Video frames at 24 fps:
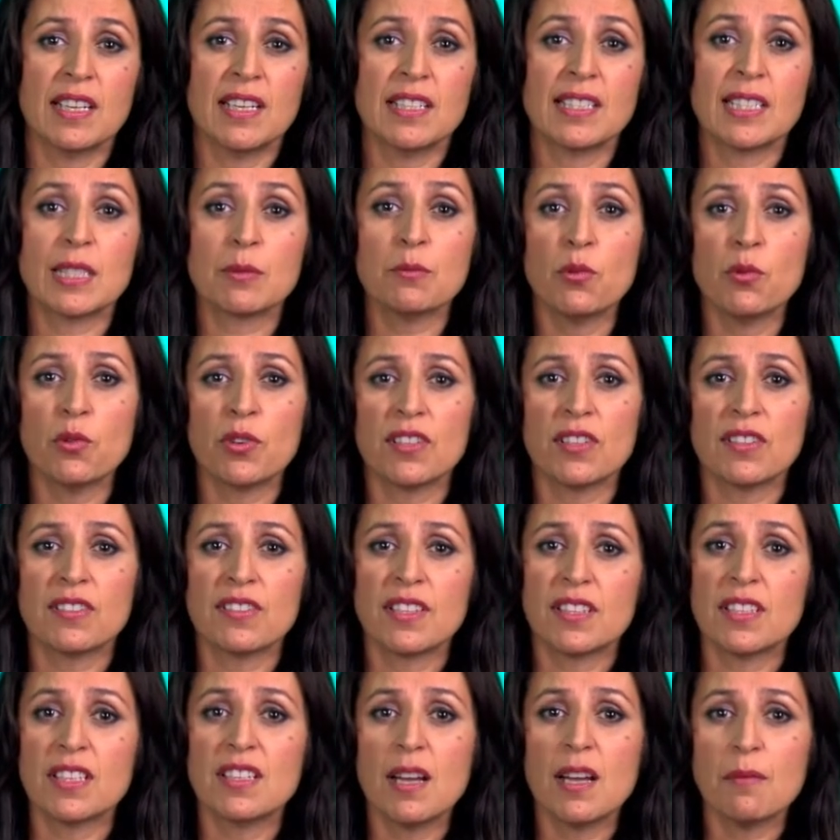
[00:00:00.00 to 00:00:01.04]
is smaller
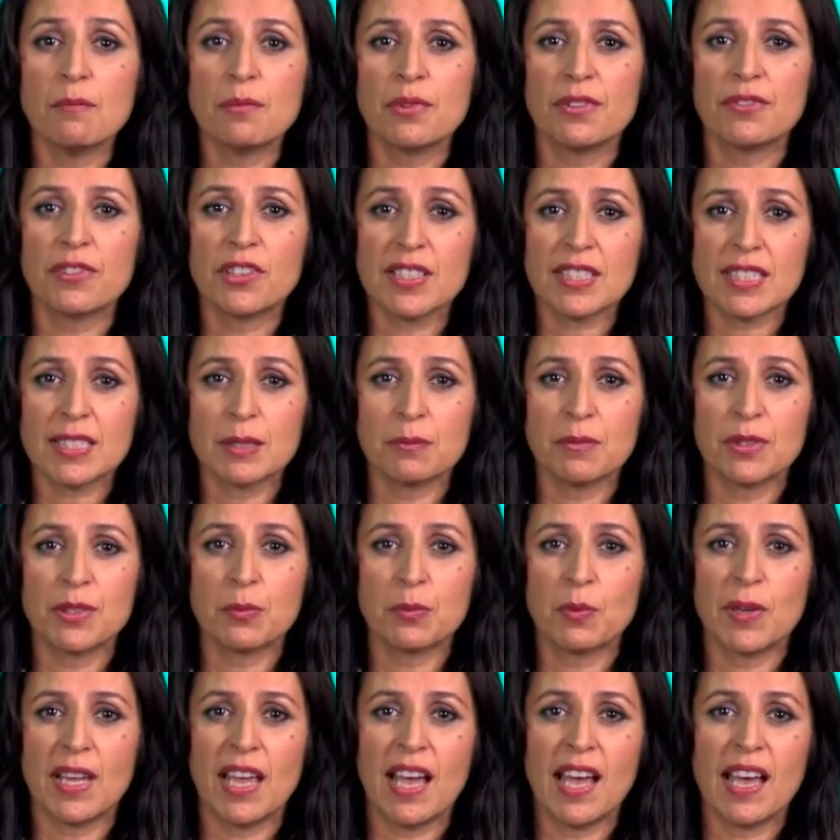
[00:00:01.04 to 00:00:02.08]
than the number of customers
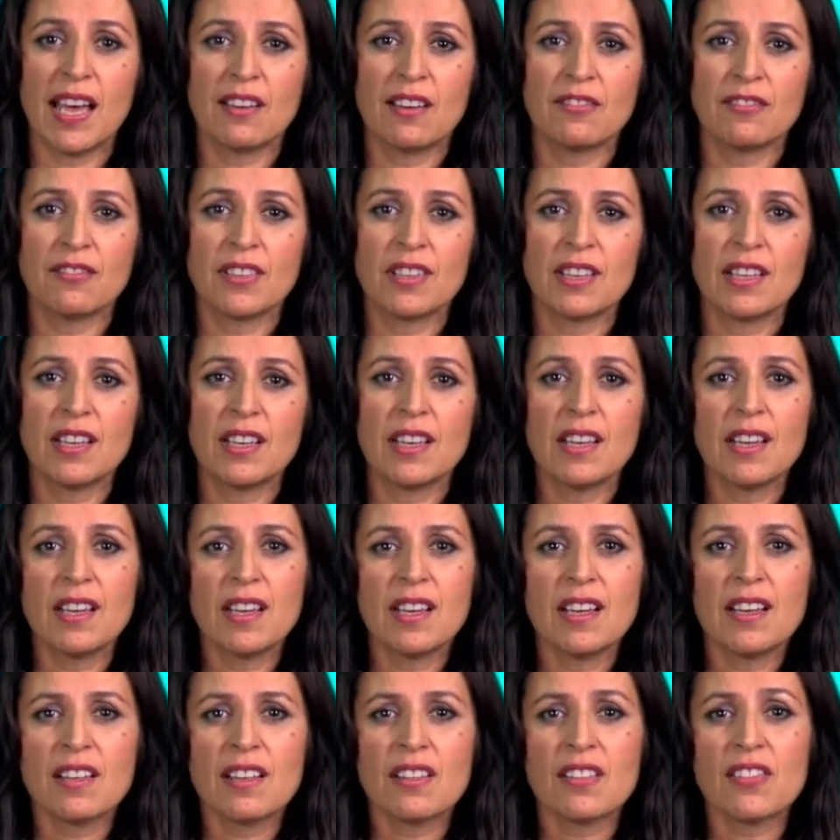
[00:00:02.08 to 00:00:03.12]
we have.
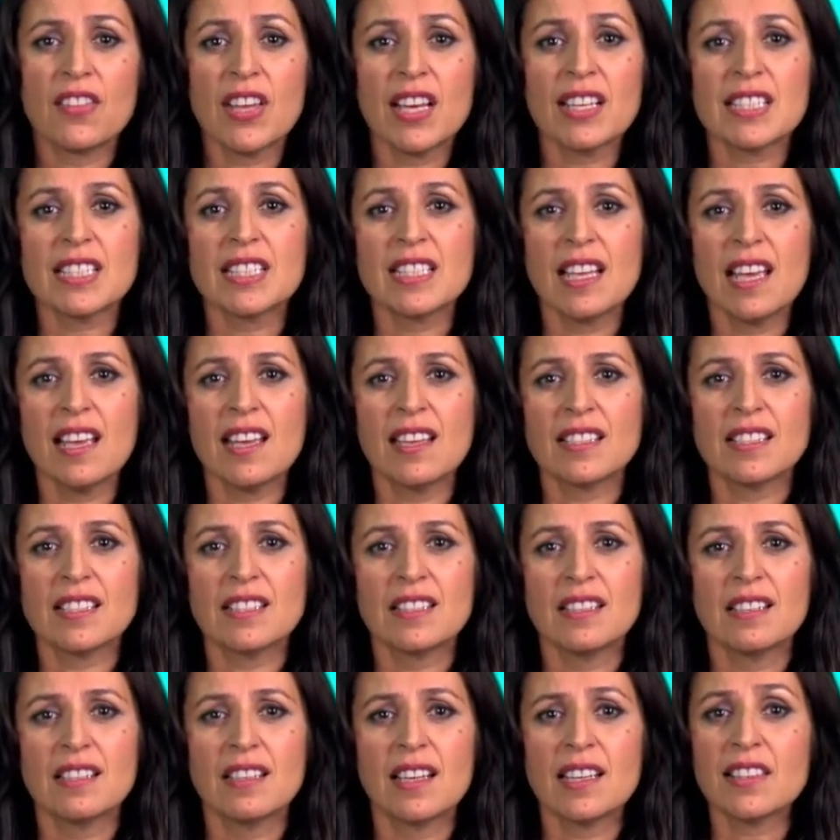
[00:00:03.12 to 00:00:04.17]
That said,
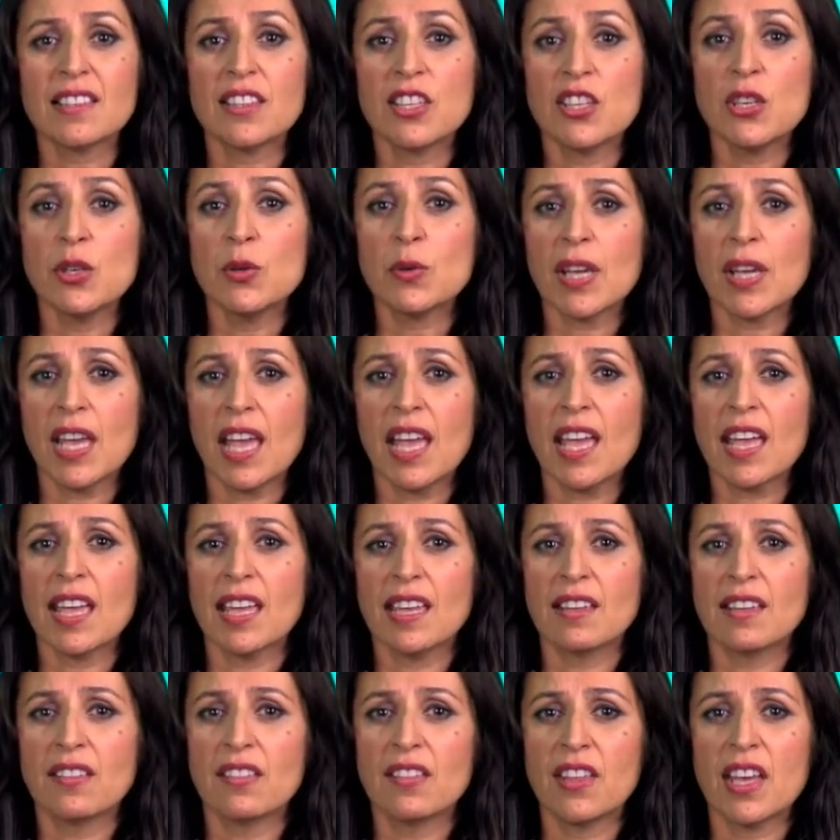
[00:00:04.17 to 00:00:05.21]
like the
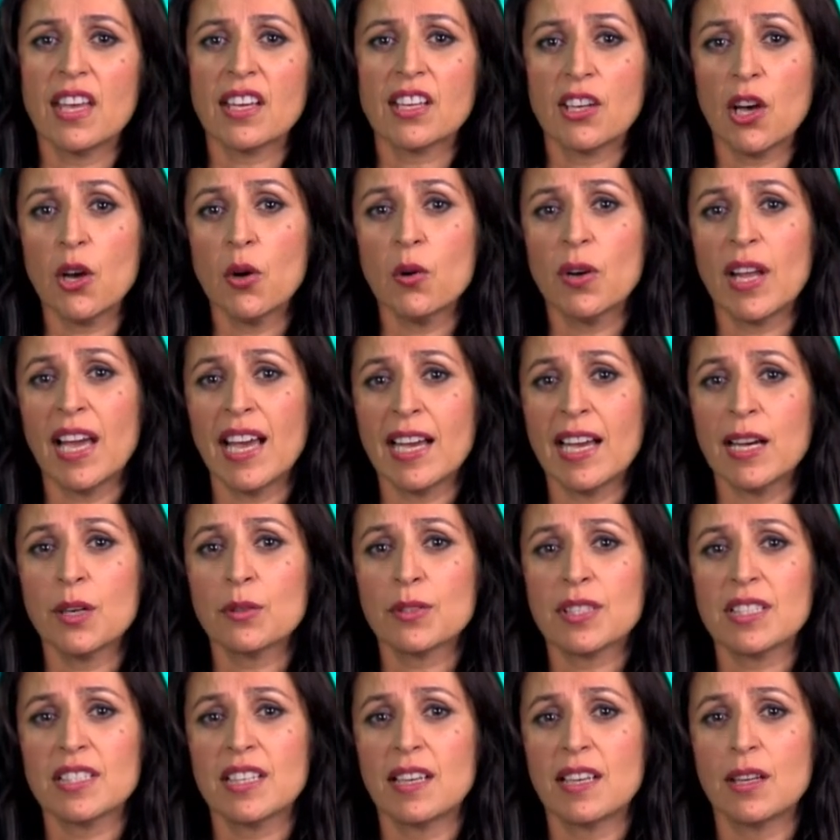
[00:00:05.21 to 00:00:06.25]
UK, their goal at
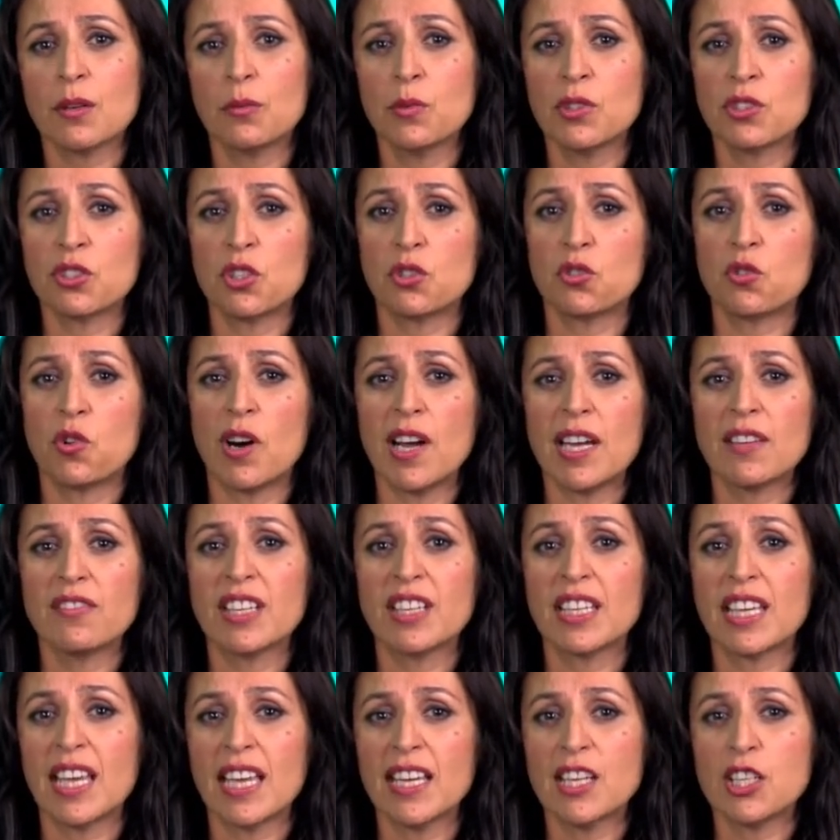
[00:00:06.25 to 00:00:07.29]
outset was to drive
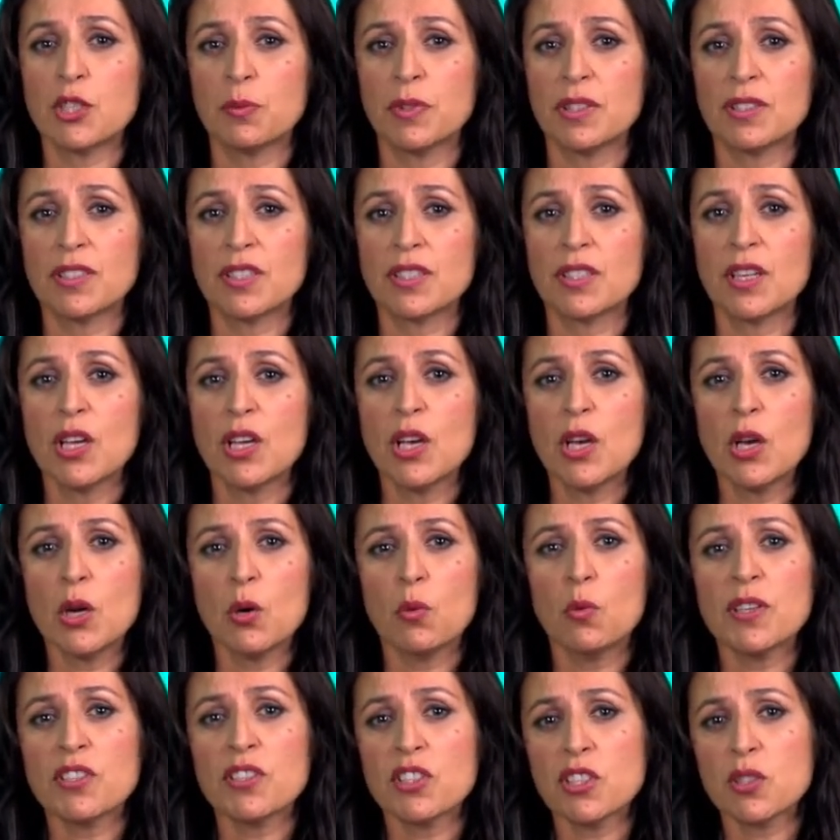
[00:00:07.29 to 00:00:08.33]
engagement,
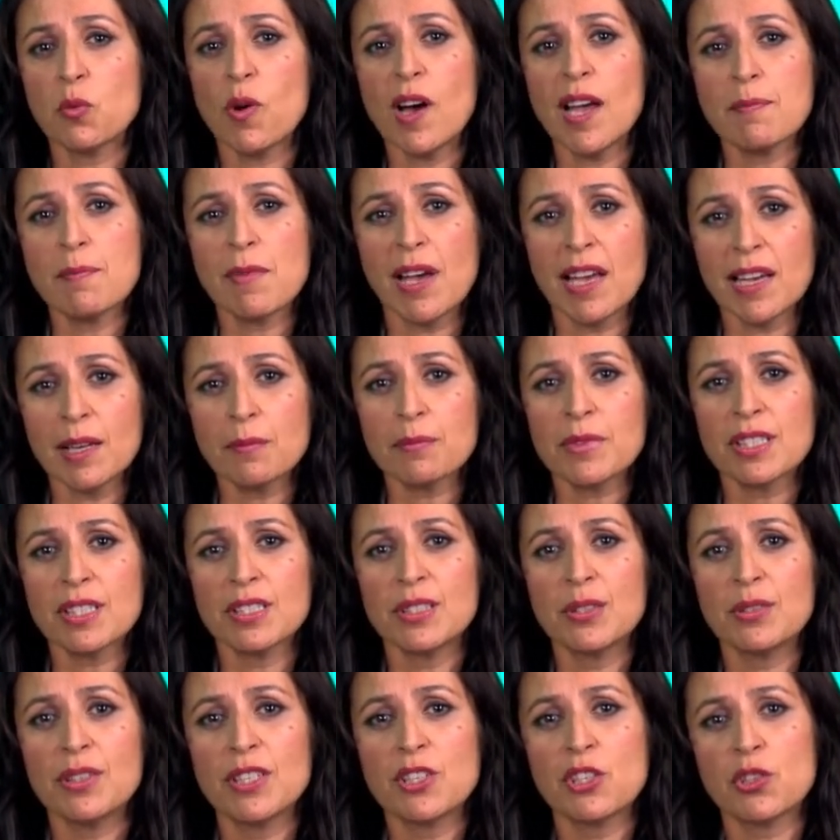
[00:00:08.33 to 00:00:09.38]
which is why I'm
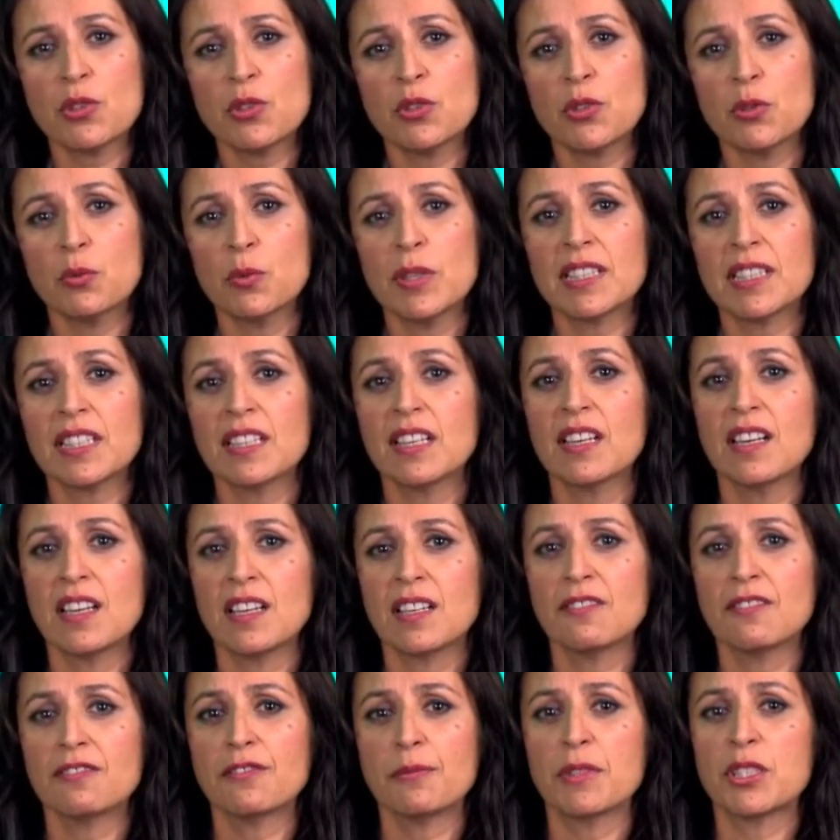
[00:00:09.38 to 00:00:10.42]
absolutely sure we can
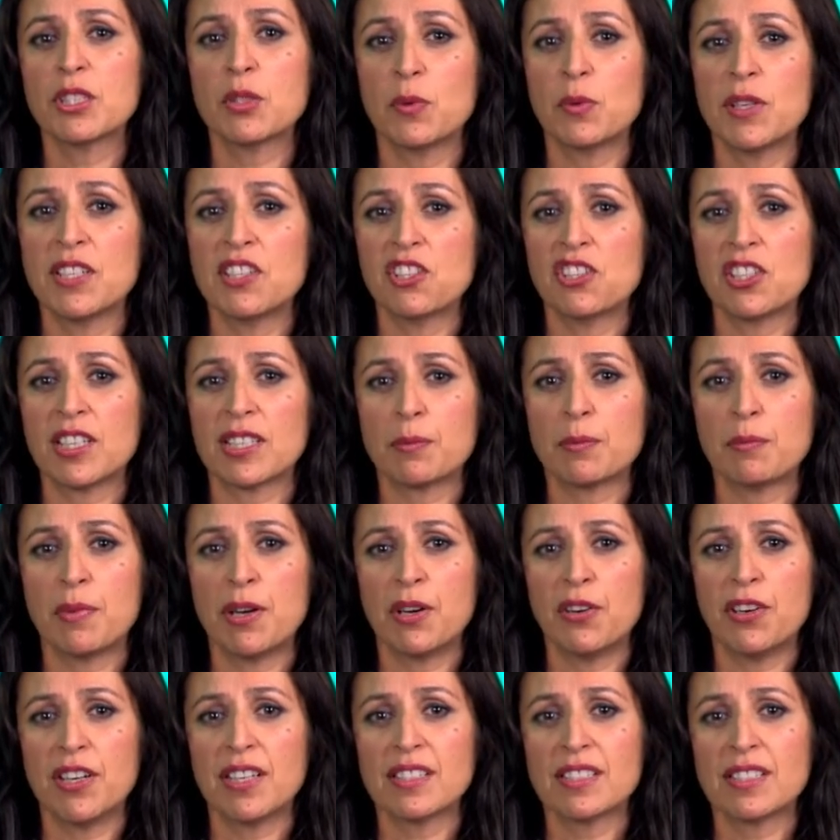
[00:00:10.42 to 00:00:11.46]
learn from the Swedish
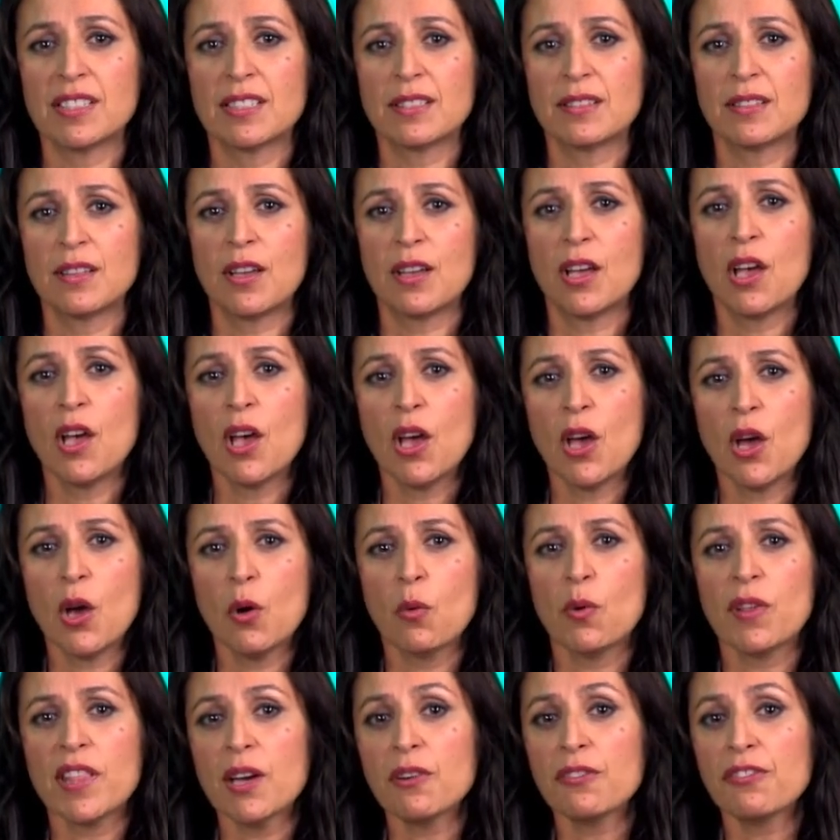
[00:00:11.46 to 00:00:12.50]
experience.
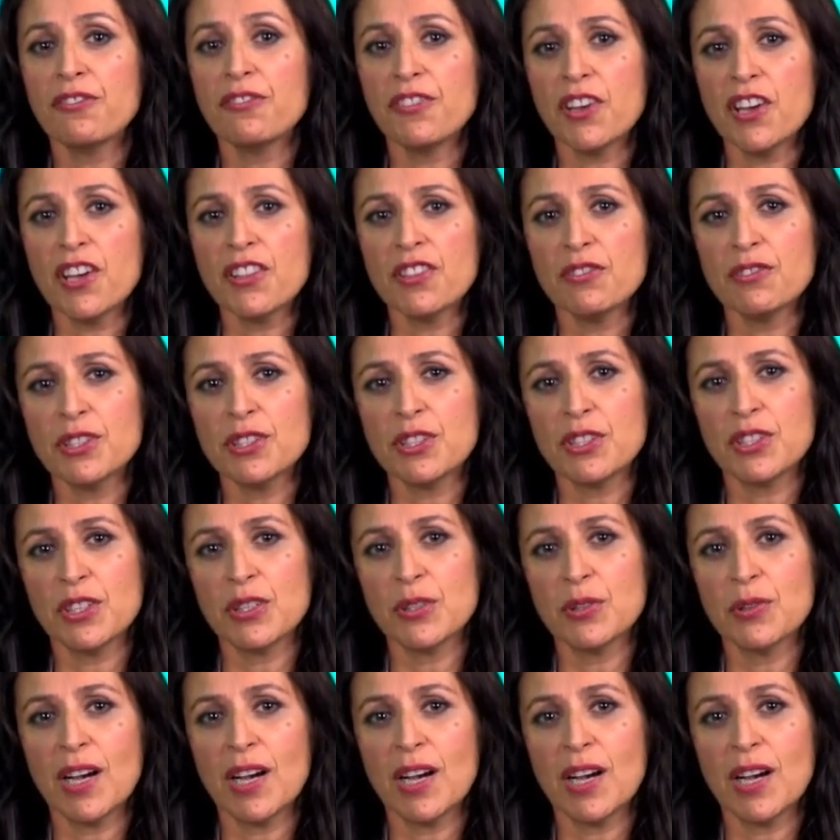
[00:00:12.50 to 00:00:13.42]
Without further ado,